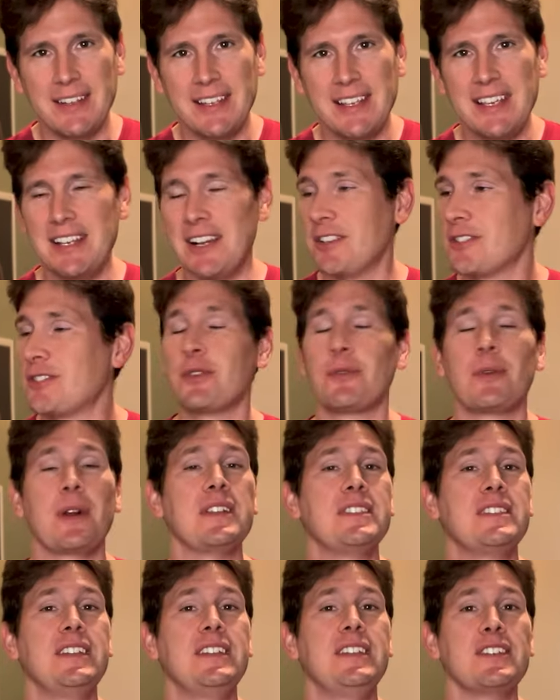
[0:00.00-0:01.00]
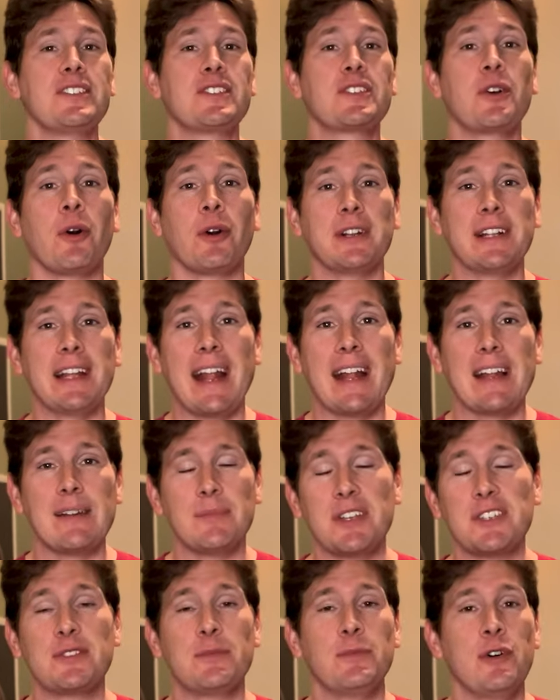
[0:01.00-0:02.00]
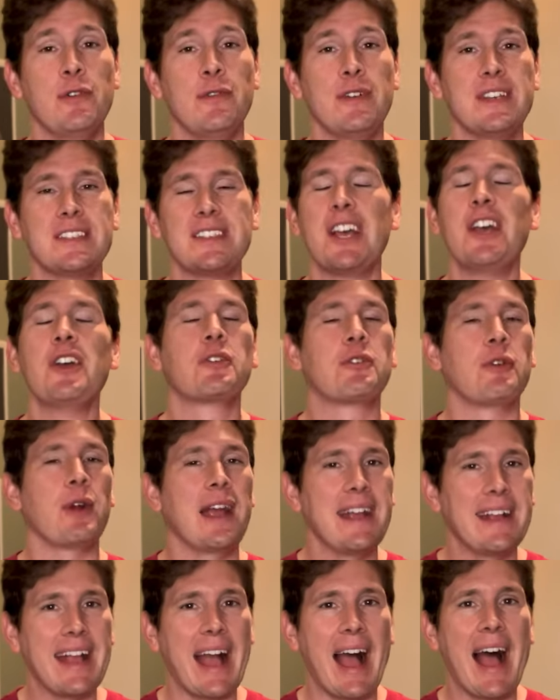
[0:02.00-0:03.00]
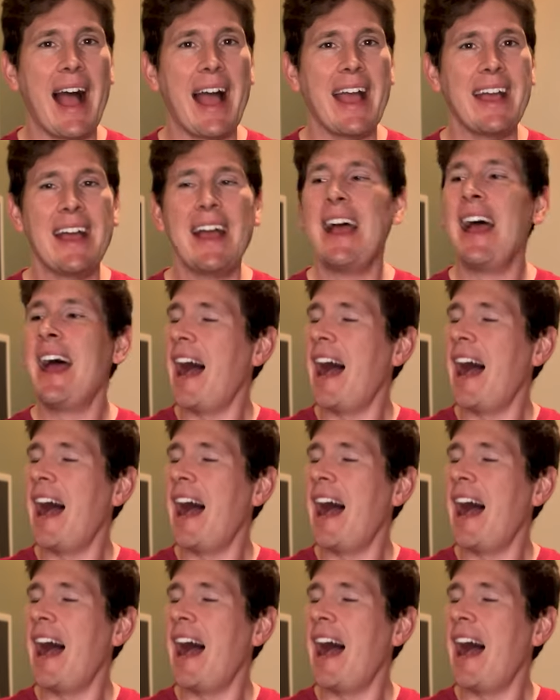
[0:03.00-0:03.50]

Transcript: He also runs the Discord at Adam Does Movies. Great guy.